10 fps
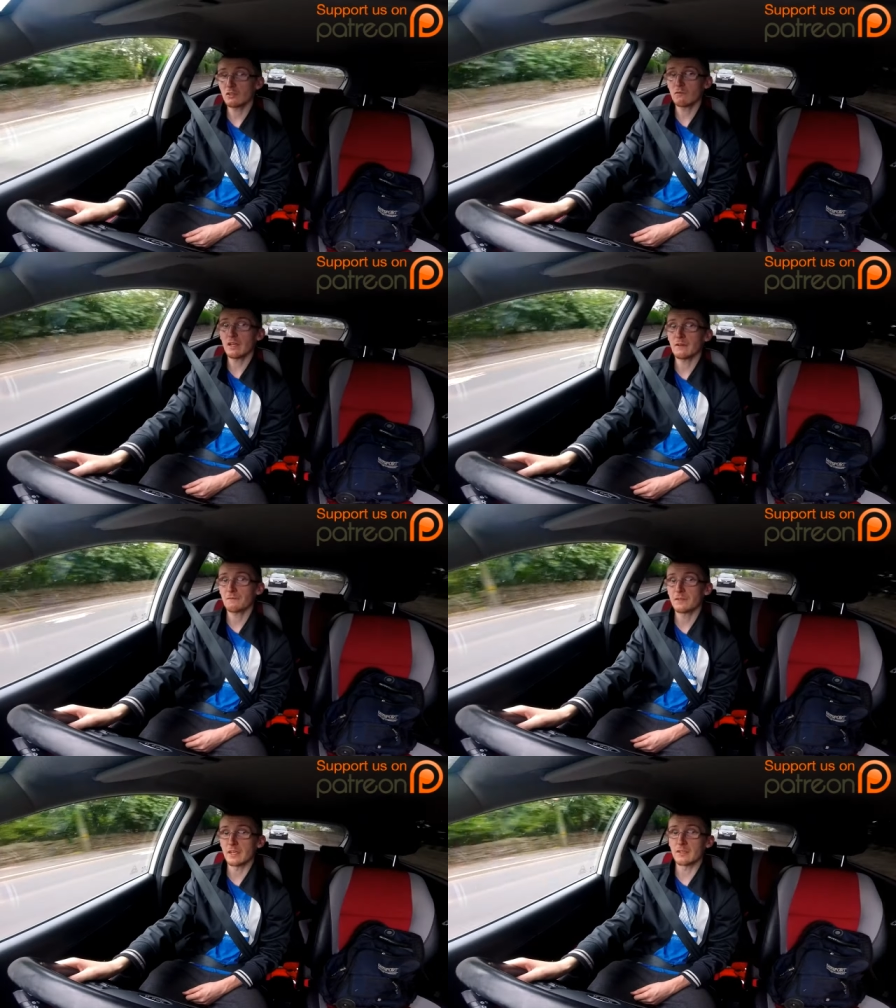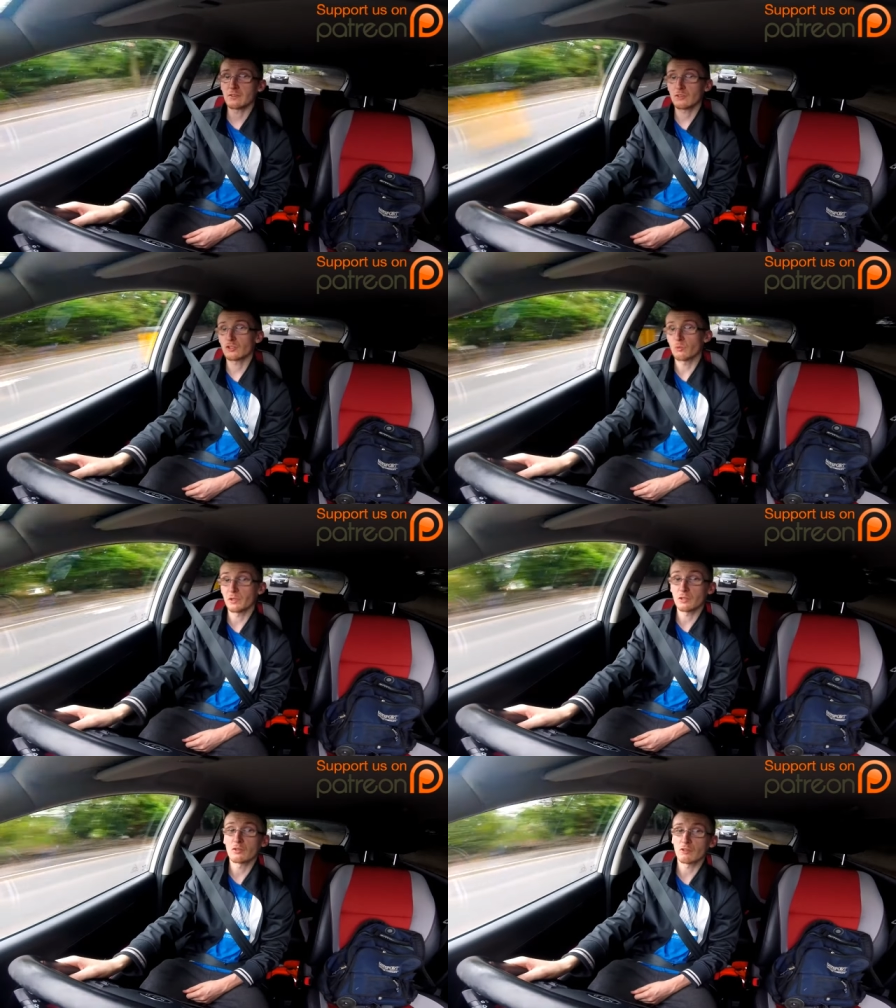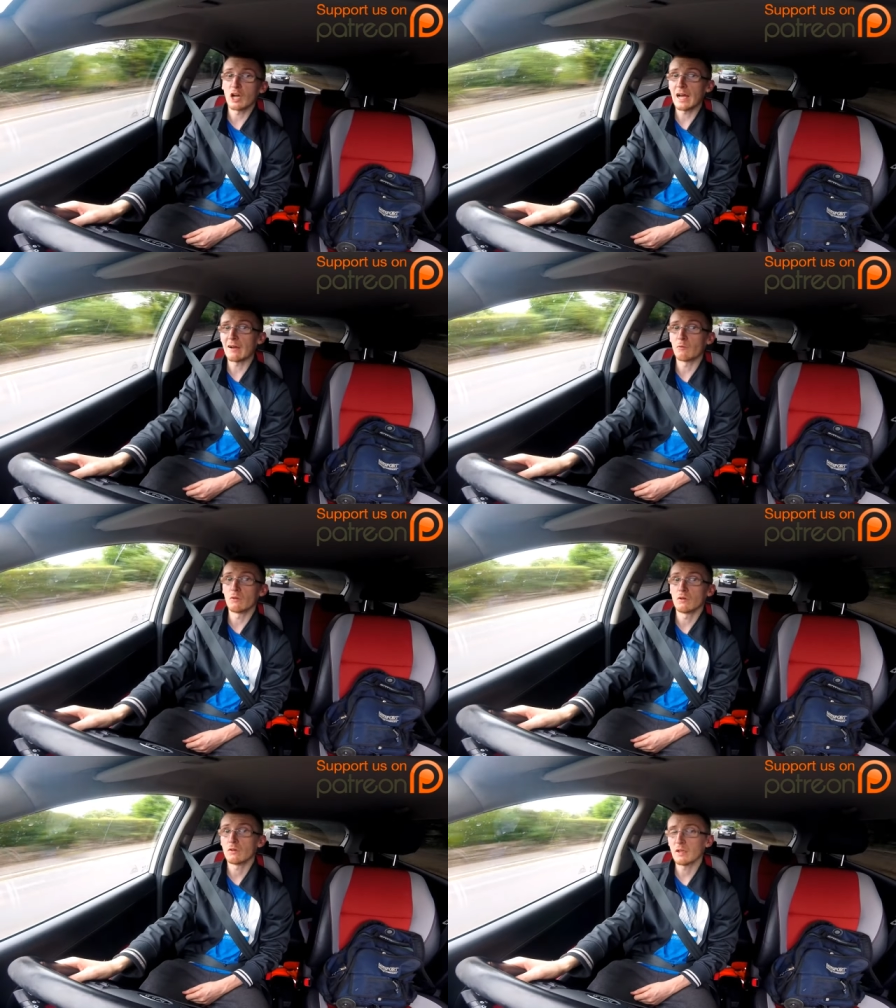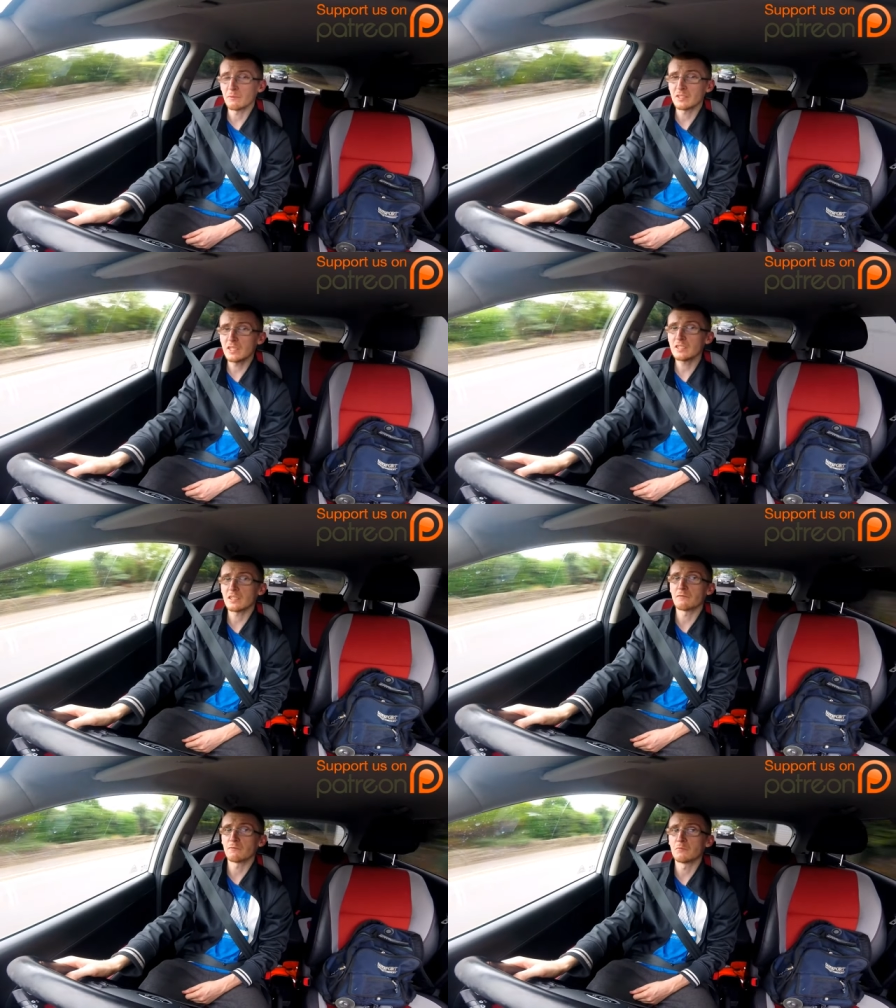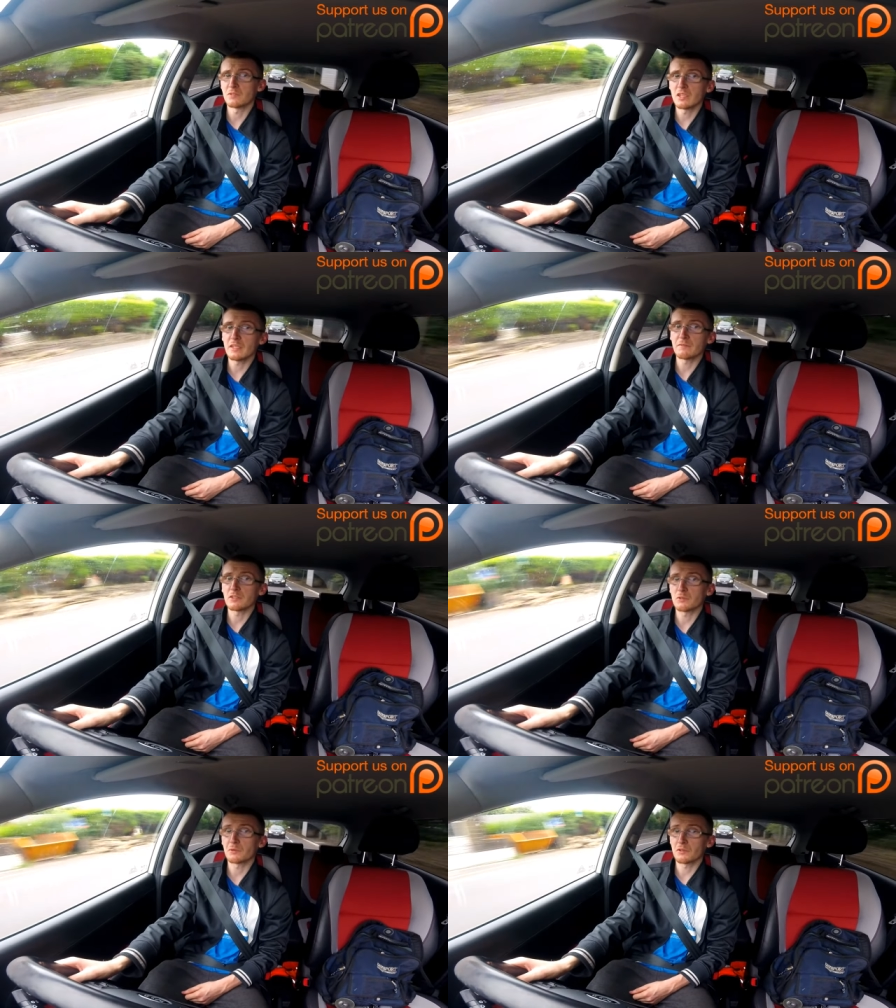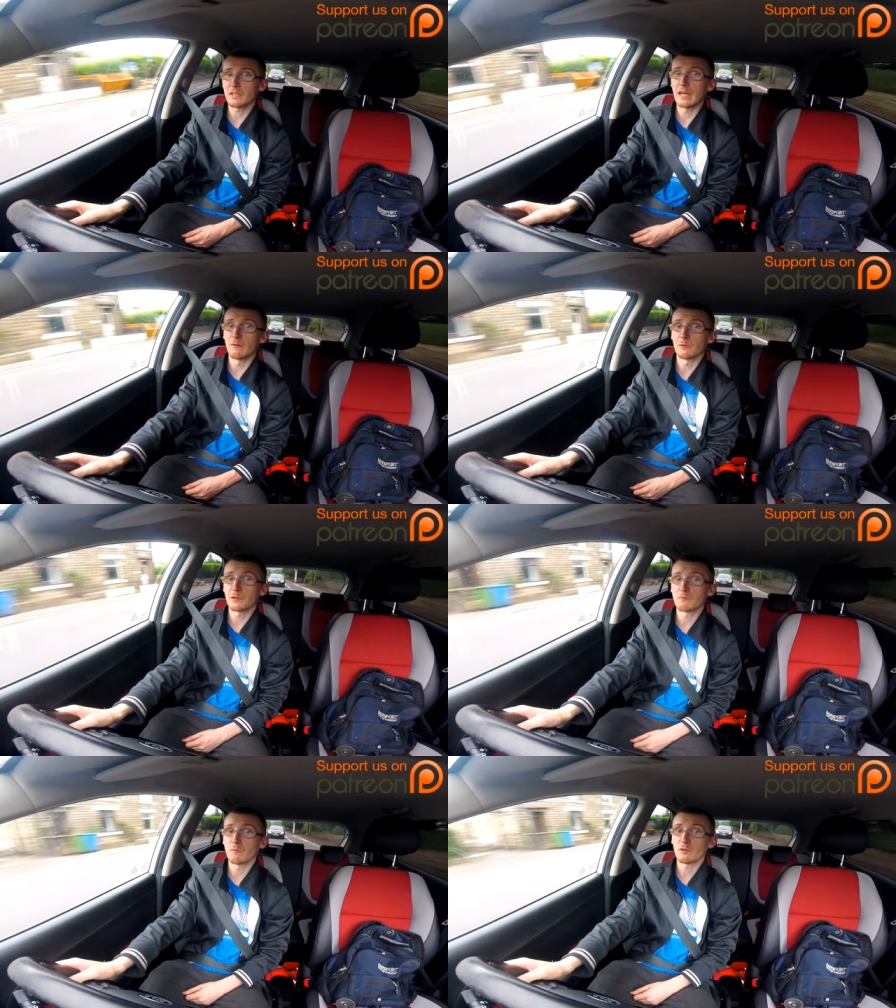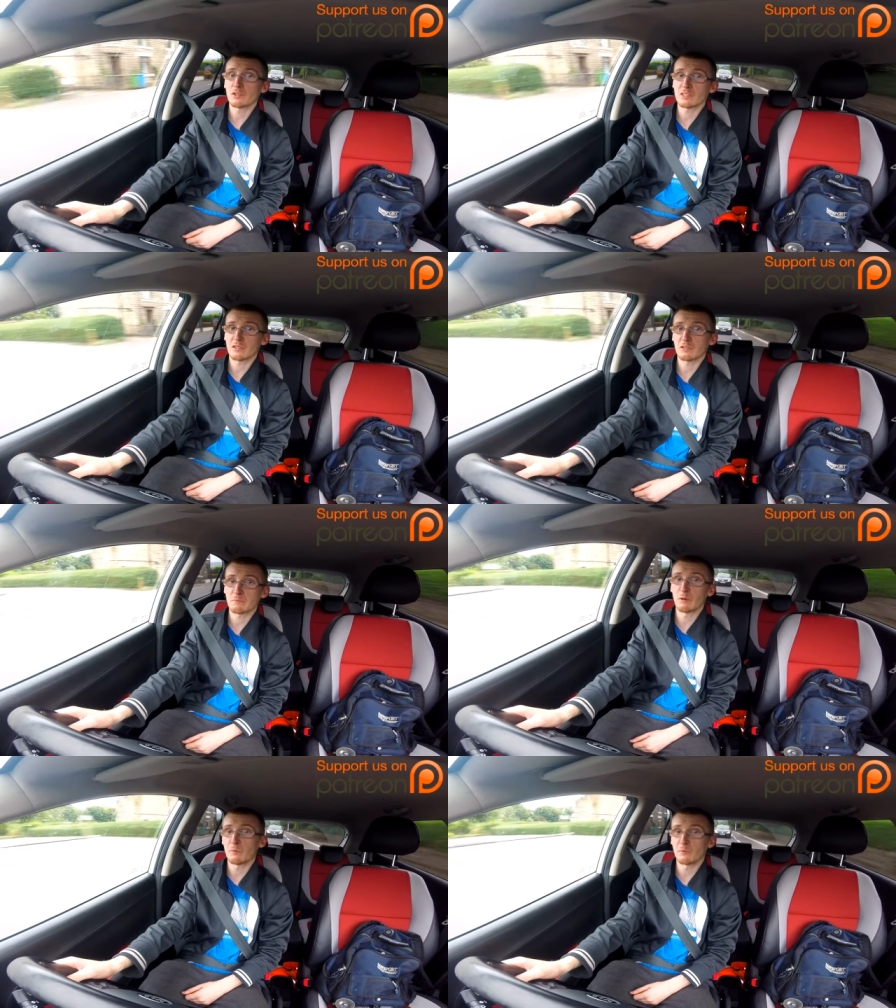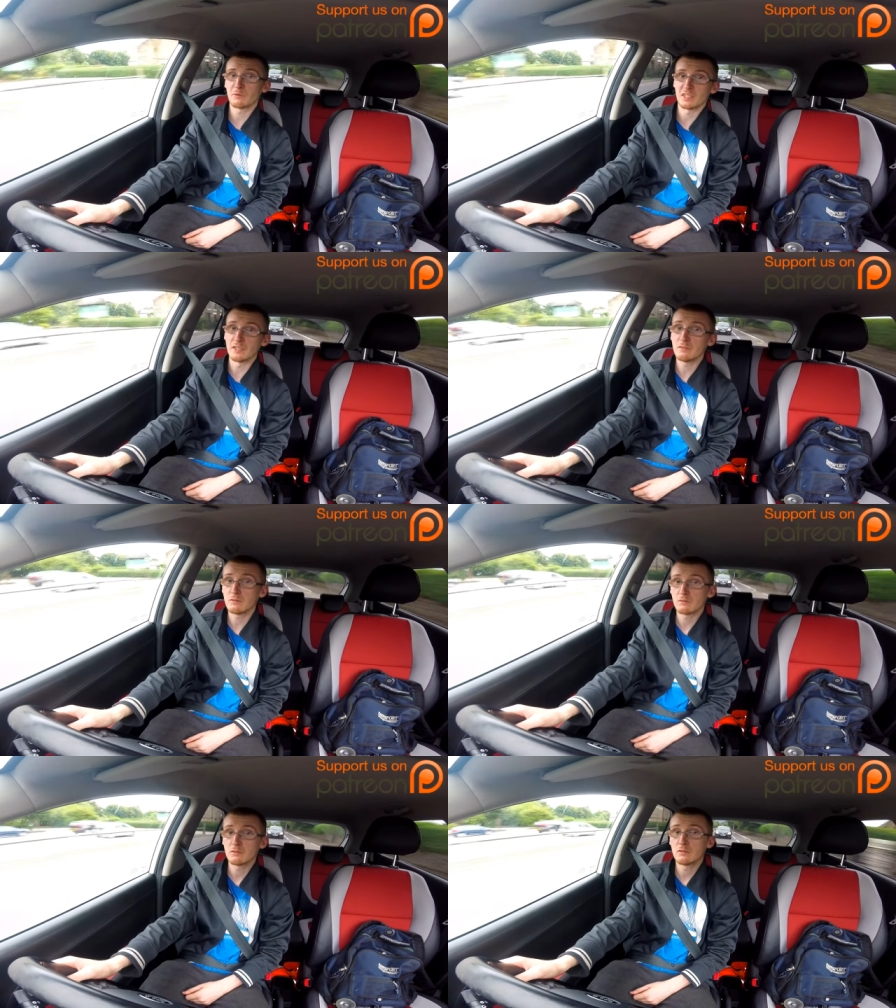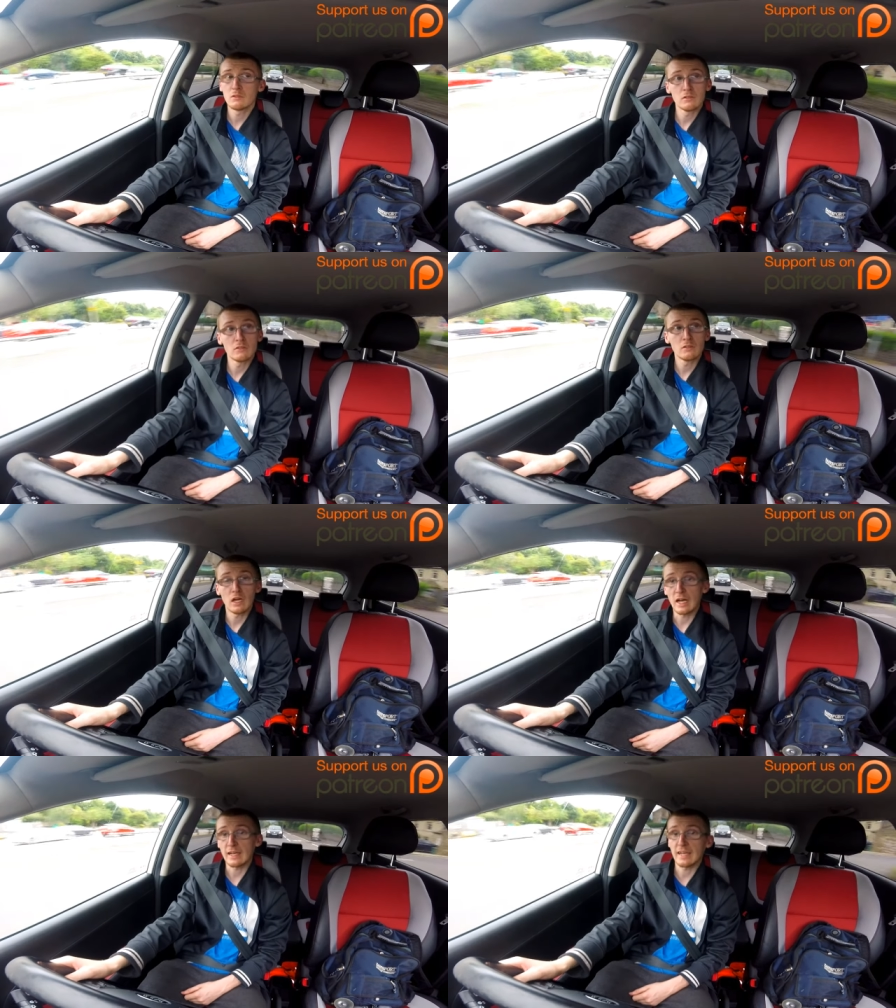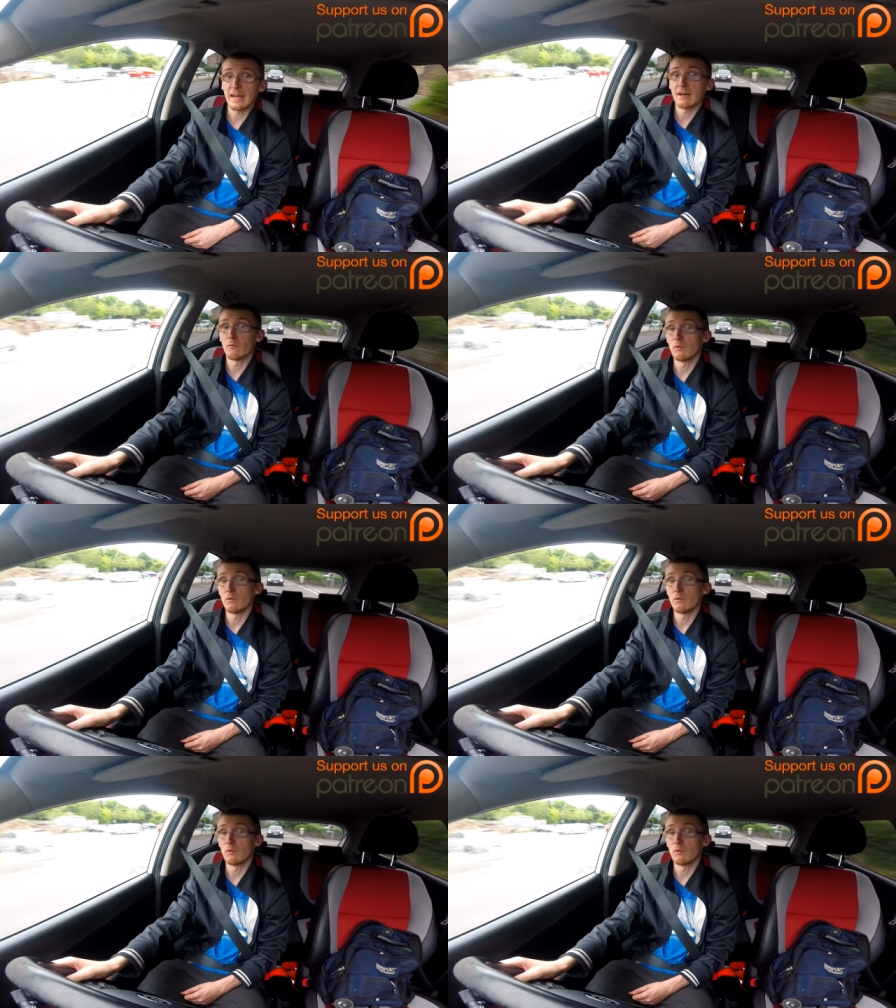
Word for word: have left it so we could have got out. It was easier for them to leave it so we could get out. We could reverse out the spot we was in and get out.